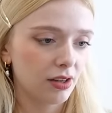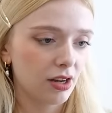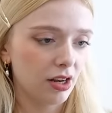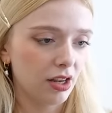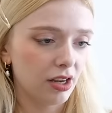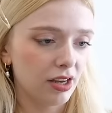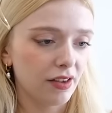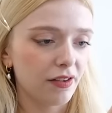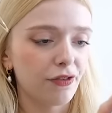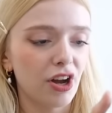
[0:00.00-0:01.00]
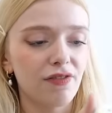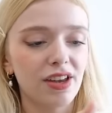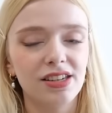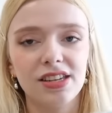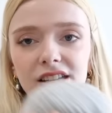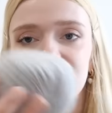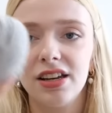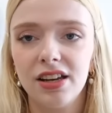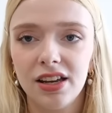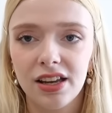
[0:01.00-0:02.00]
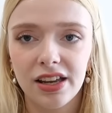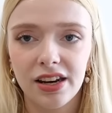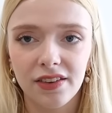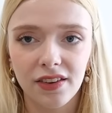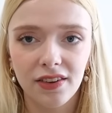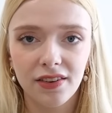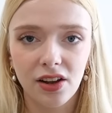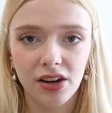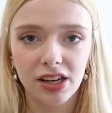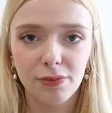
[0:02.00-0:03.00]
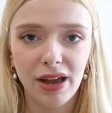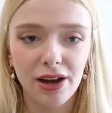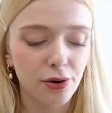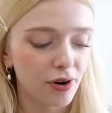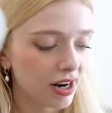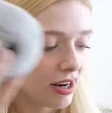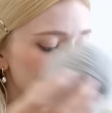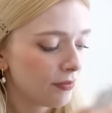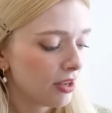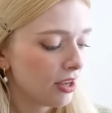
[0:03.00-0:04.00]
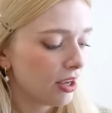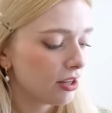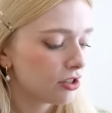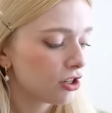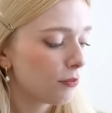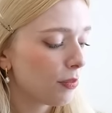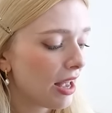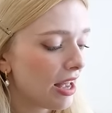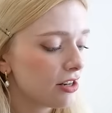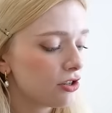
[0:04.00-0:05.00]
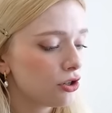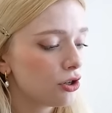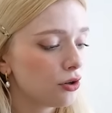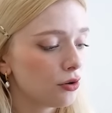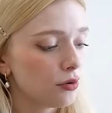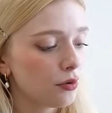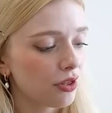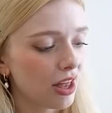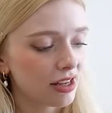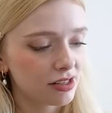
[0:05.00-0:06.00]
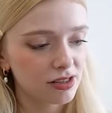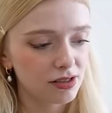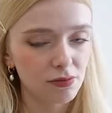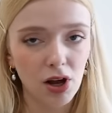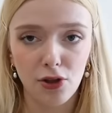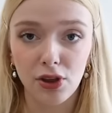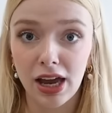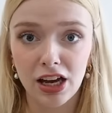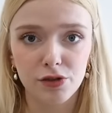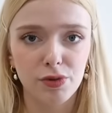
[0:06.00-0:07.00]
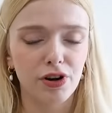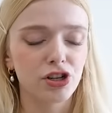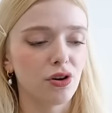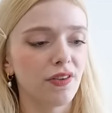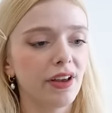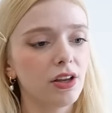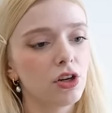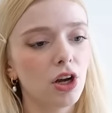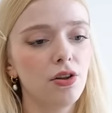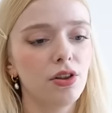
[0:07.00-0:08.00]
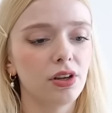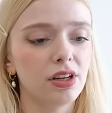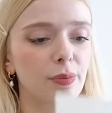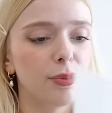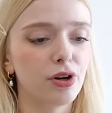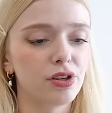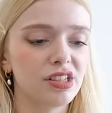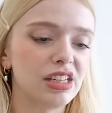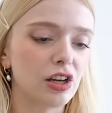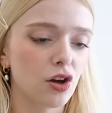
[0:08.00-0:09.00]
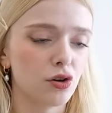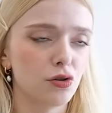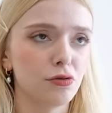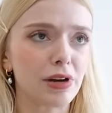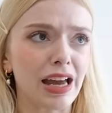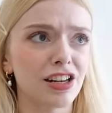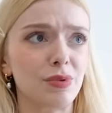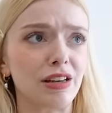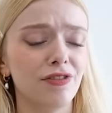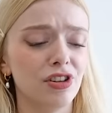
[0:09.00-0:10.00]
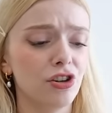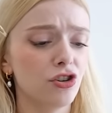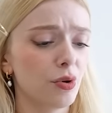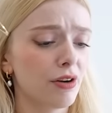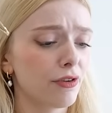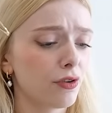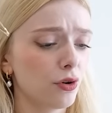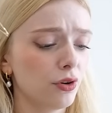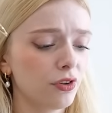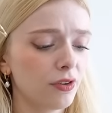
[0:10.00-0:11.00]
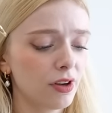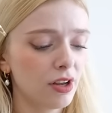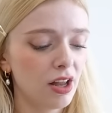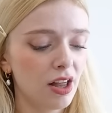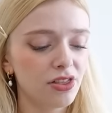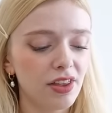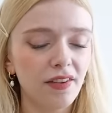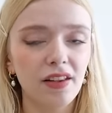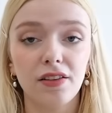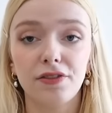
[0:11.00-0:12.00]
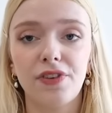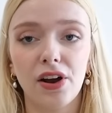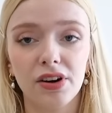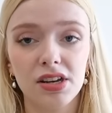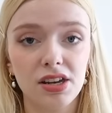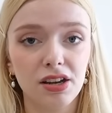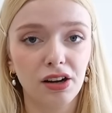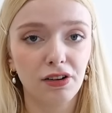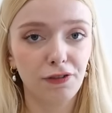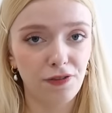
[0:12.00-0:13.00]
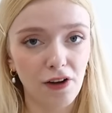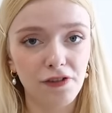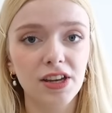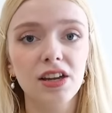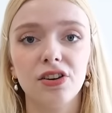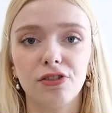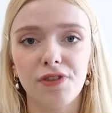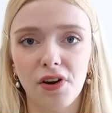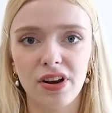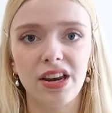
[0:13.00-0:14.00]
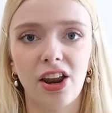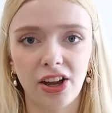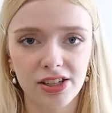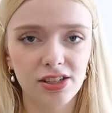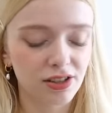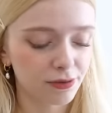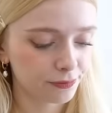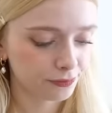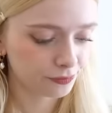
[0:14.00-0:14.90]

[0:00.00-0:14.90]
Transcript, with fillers: Color is 518. It is a stunning pale gray. And compared to that other cashmere I showed a second ago, the Gepard Eco Cashmere Vintage or whatever it's called, this is very fluffy and very light